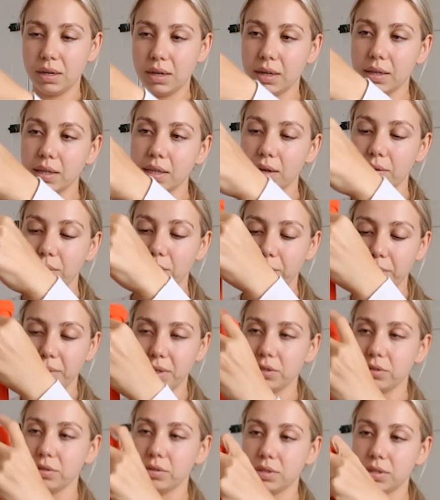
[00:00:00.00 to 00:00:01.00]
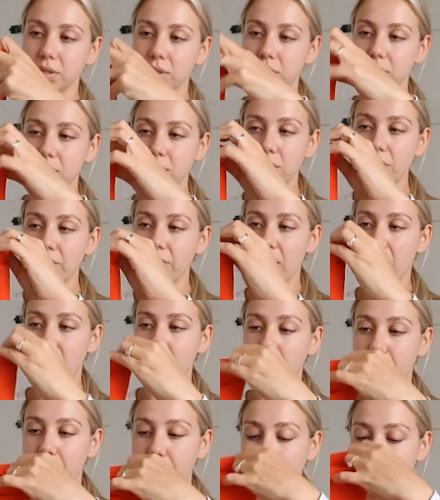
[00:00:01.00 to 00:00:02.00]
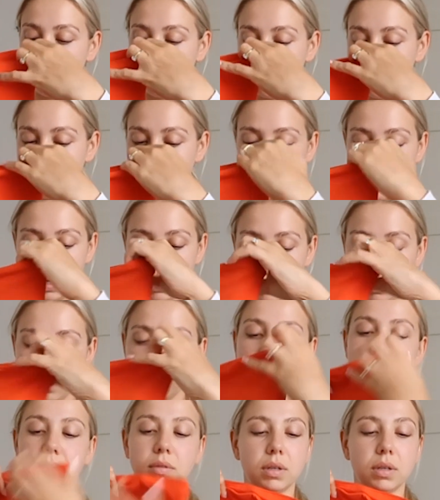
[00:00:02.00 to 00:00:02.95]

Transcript: Like that will be just so fab with little